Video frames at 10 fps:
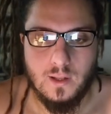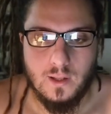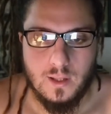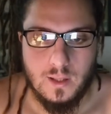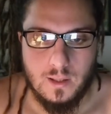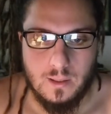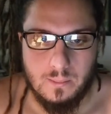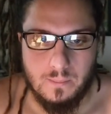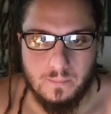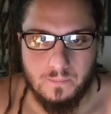
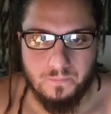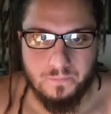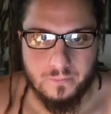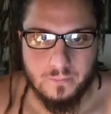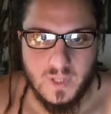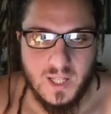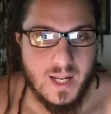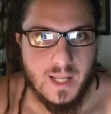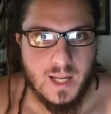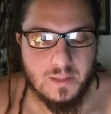in
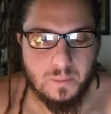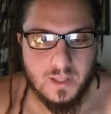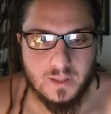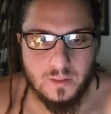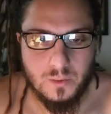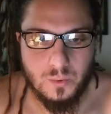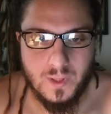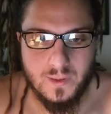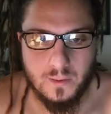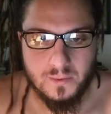any aspect to
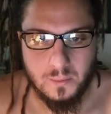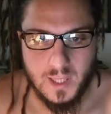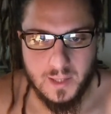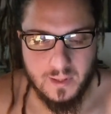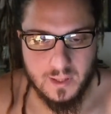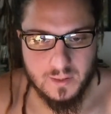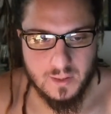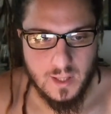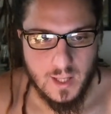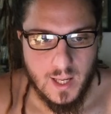either of the malefics.
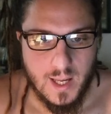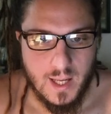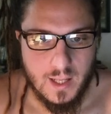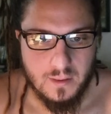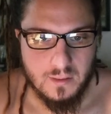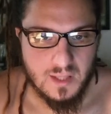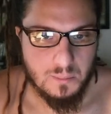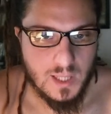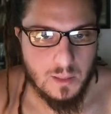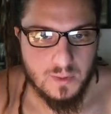And at the same
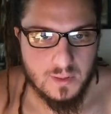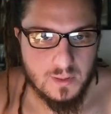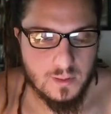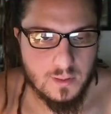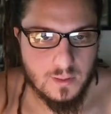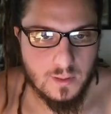time, this